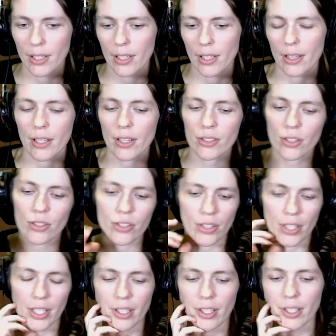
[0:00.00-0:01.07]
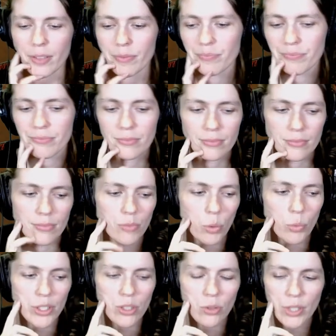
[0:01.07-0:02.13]
There's our Saheeli. But
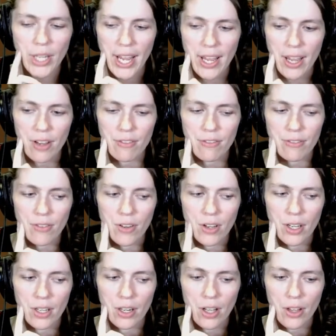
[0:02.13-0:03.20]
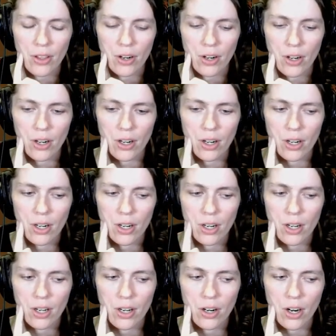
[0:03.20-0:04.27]
we don't have another
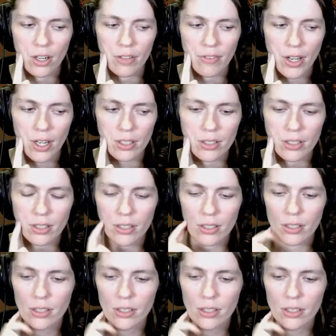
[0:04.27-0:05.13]
artifact.